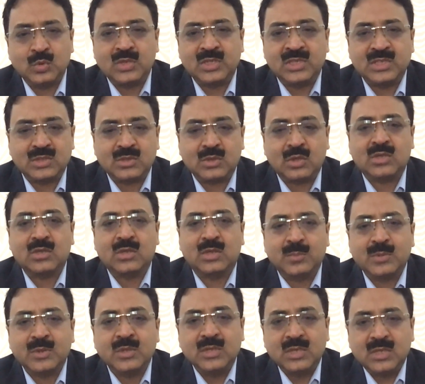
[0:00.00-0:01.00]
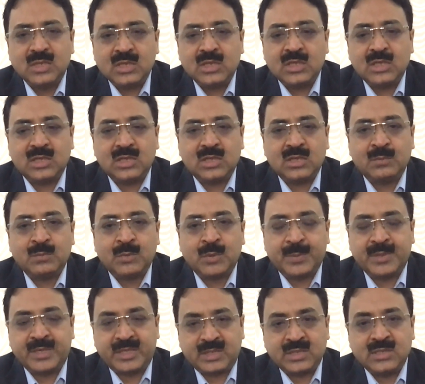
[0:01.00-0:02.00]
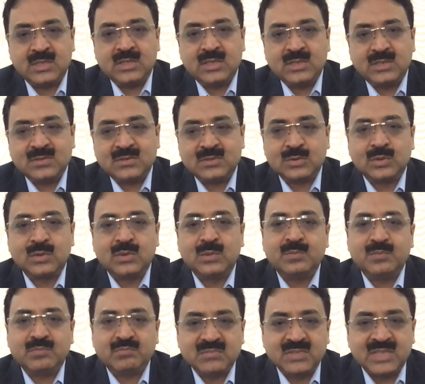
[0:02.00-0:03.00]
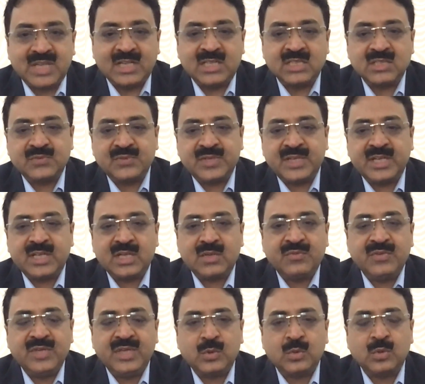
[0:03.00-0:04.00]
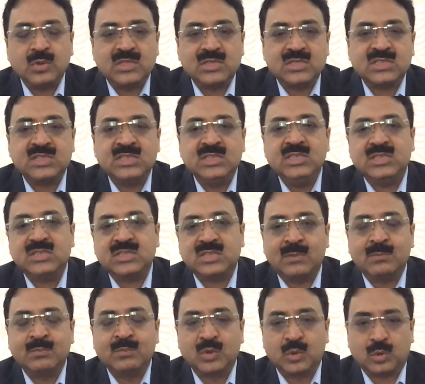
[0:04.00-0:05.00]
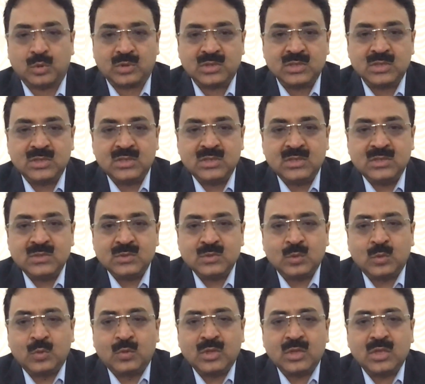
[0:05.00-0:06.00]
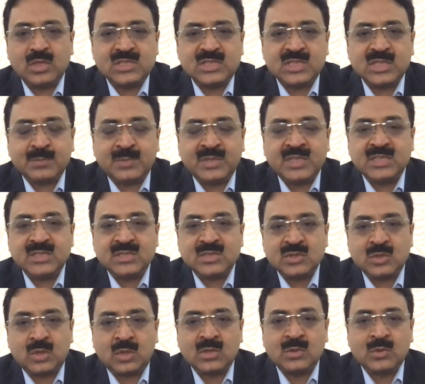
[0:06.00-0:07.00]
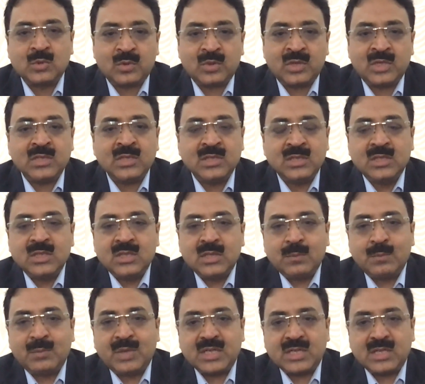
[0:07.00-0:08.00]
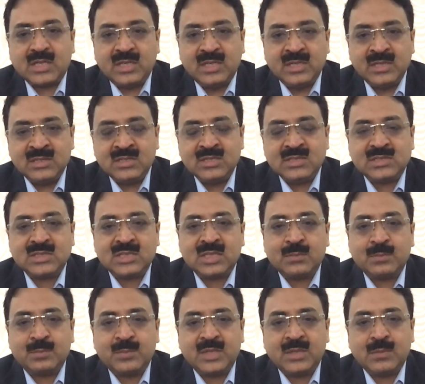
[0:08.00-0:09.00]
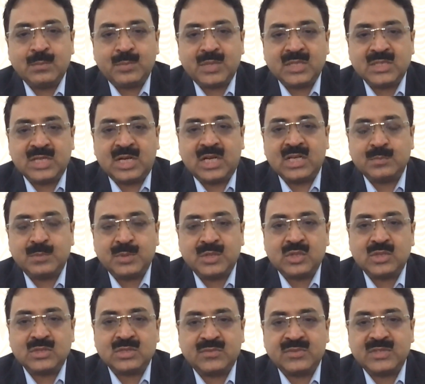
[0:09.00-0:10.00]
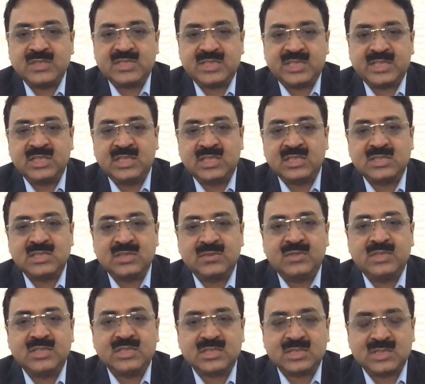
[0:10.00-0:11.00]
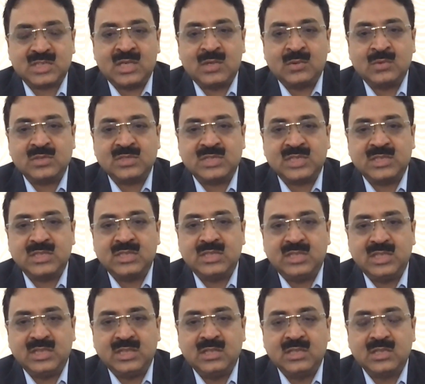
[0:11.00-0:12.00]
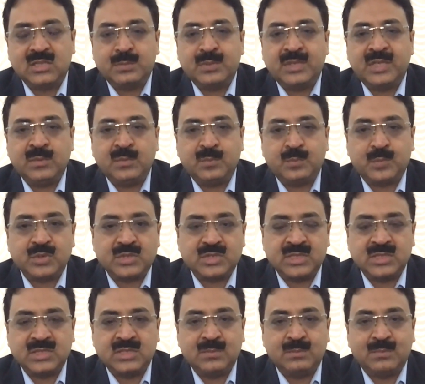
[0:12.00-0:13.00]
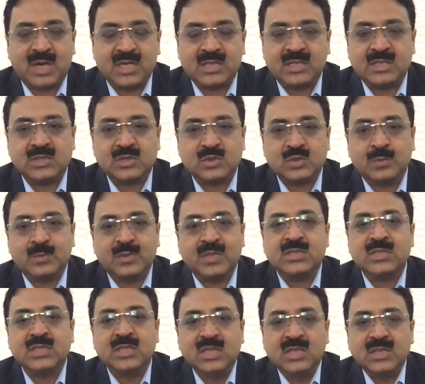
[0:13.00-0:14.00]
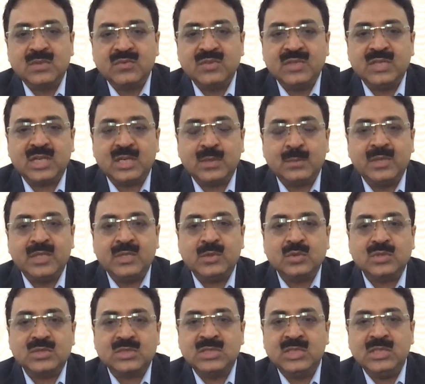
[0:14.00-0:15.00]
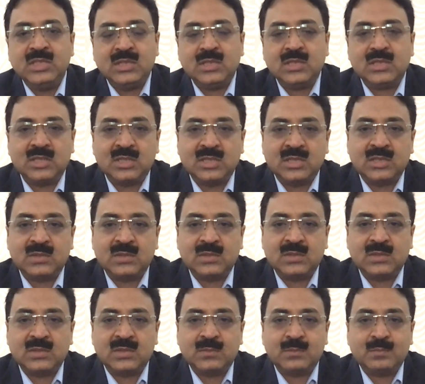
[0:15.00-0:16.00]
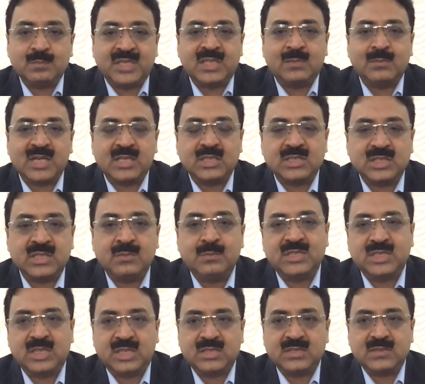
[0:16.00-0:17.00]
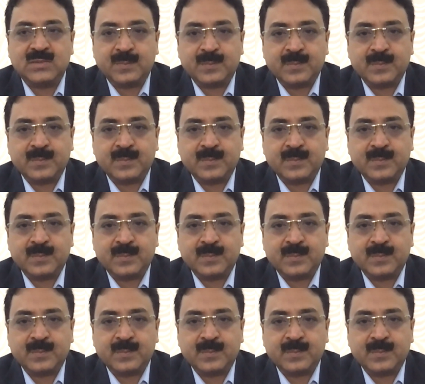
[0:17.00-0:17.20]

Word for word: you can talk of uh, moped so that is where we could see some growth so overall segment is not growing but in the segment, Bajaj, because of its aggressive discounts and the dealer being pushing the market so much, we are able to see a better market share in Bajaj.